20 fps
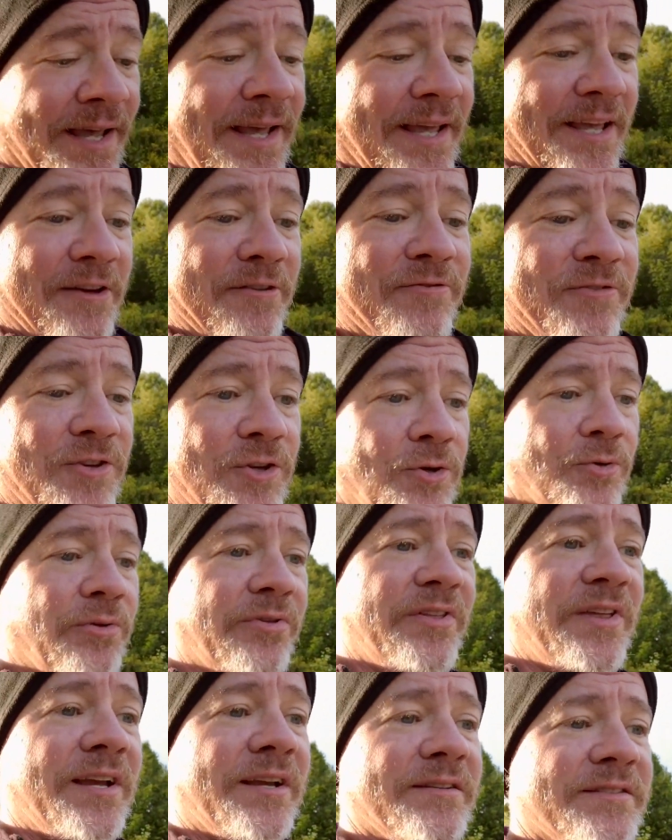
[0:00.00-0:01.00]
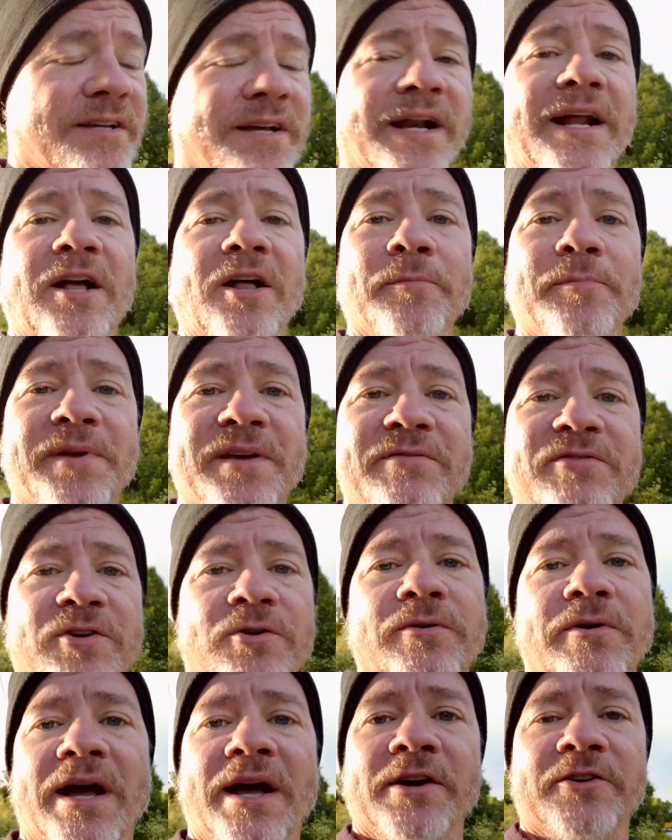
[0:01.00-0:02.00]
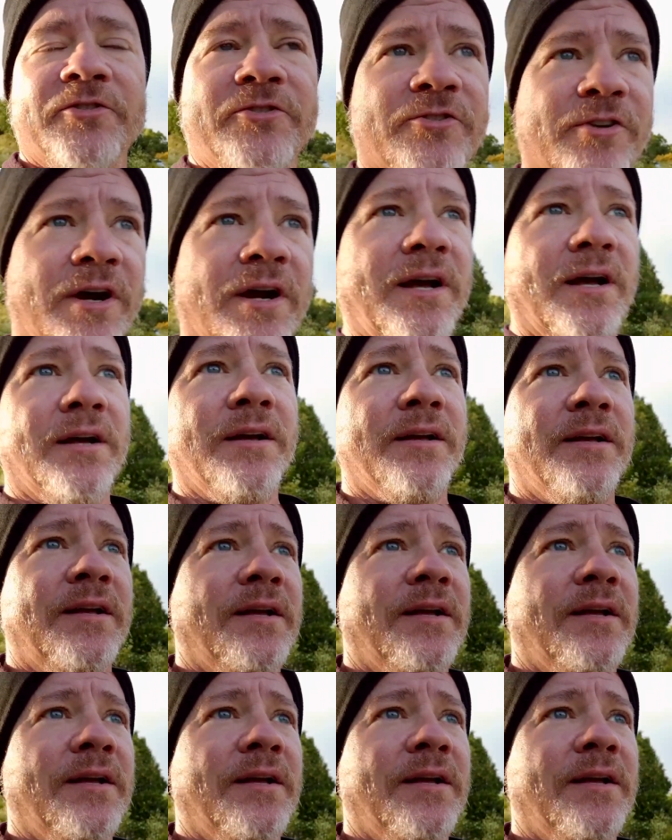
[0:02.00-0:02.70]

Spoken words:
If you think it's going to help give you extra